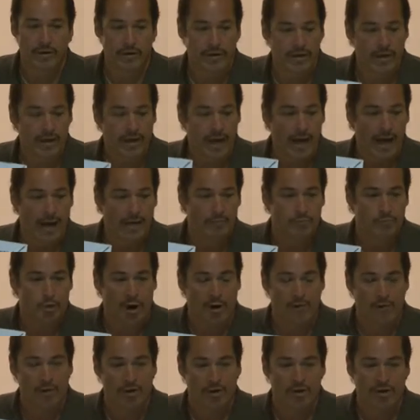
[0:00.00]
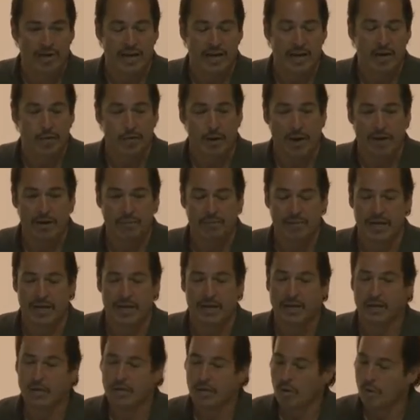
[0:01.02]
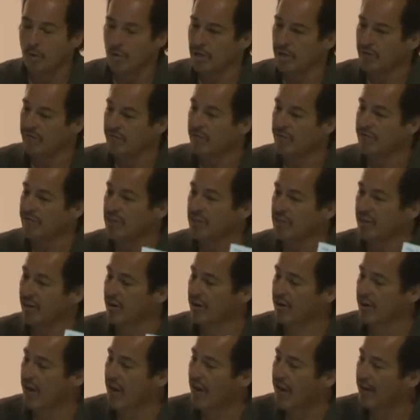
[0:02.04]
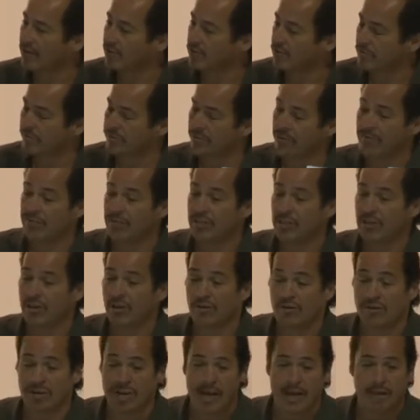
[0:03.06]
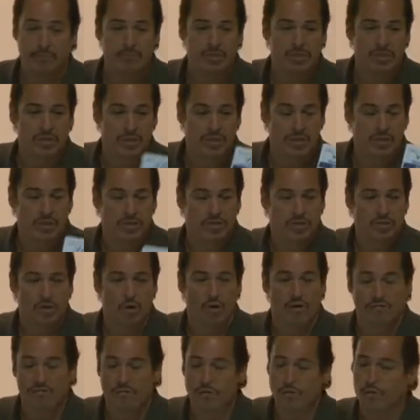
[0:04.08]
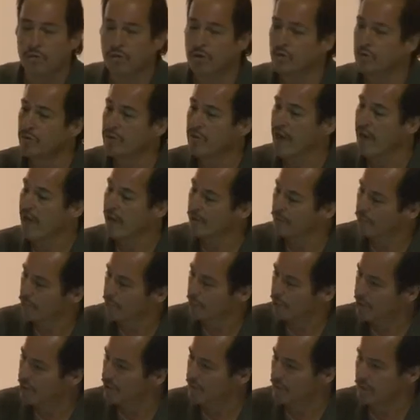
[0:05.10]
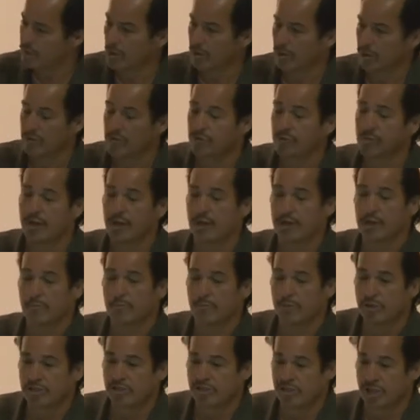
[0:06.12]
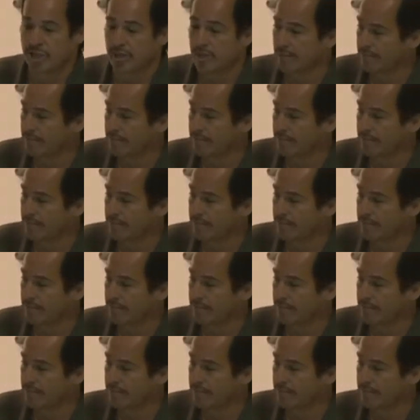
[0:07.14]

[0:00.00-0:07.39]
on primary day. Write him in. We need $1,500, 1,500 names. So if you would do that, we really greatly appreciate